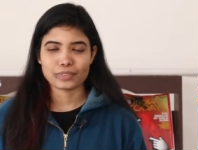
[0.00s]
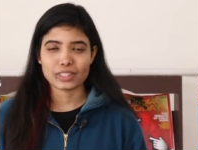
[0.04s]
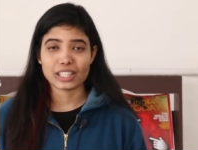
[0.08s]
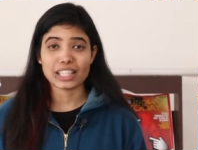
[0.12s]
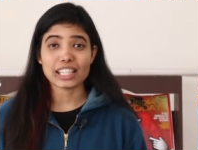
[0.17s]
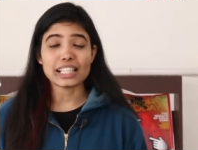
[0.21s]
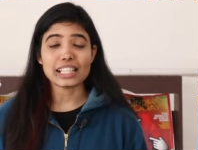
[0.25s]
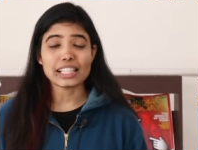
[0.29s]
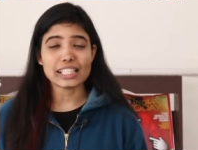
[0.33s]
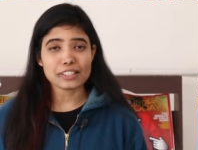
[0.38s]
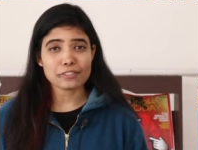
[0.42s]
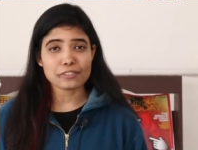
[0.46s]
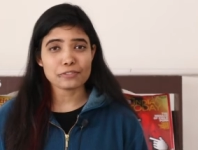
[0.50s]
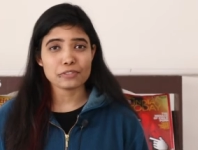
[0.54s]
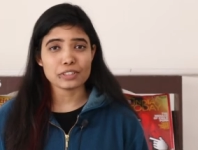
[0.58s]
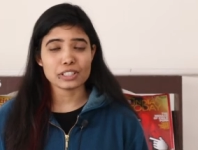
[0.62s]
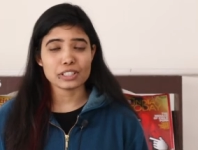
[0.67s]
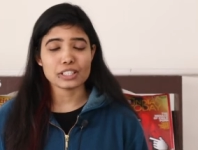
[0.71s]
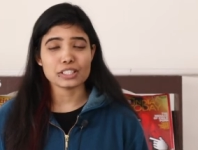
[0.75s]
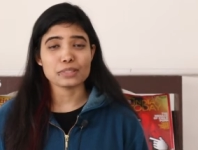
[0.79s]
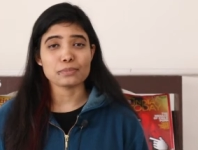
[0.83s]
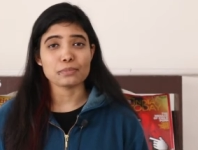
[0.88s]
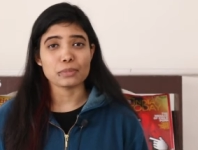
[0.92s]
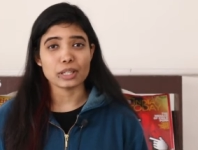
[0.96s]
He lived with
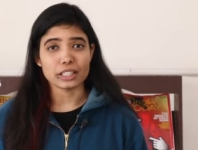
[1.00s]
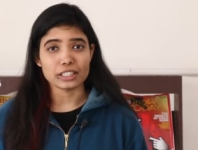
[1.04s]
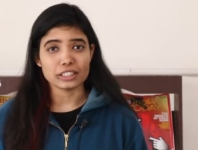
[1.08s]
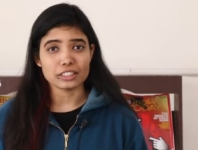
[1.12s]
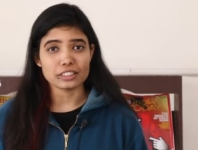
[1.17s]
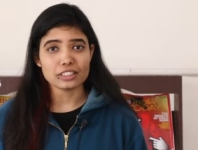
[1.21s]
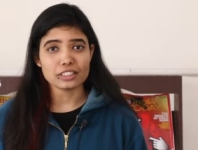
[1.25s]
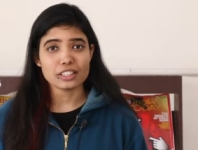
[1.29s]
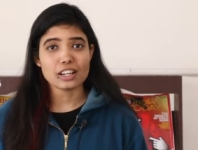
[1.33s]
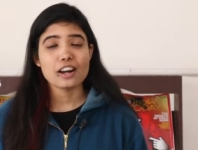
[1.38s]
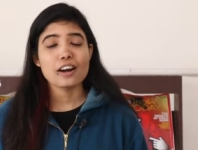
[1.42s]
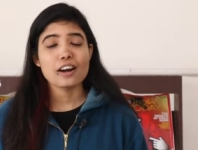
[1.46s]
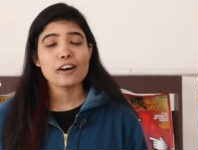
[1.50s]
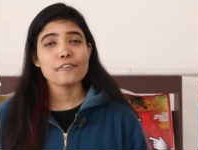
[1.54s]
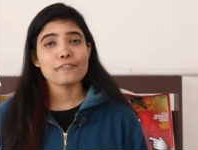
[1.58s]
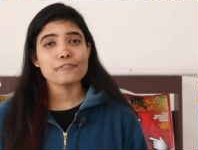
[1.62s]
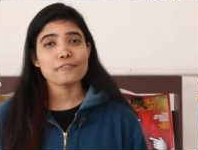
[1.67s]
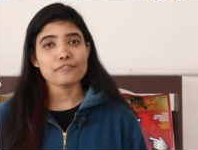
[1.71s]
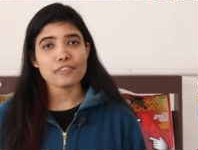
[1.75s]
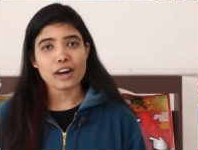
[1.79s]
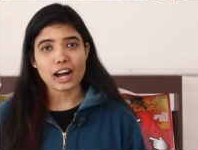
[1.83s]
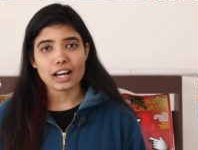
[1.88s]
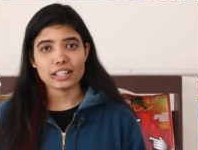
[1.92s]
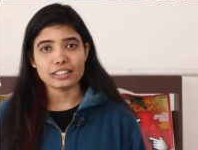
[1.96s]
his mother
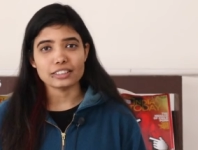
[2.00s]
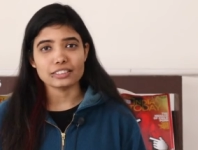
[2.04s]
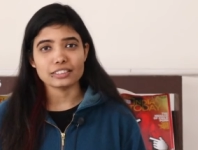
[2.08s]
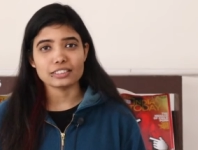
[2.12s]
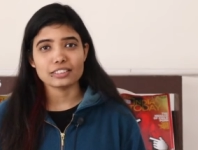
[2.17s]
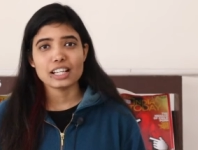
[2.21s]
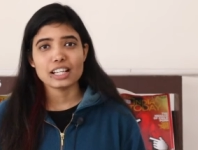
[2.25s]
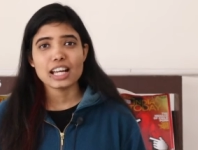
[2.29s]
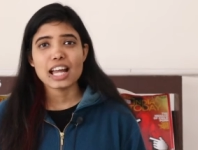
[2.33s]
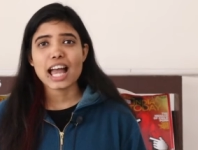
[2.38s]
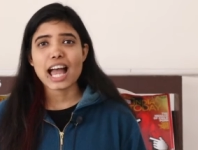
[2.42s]
father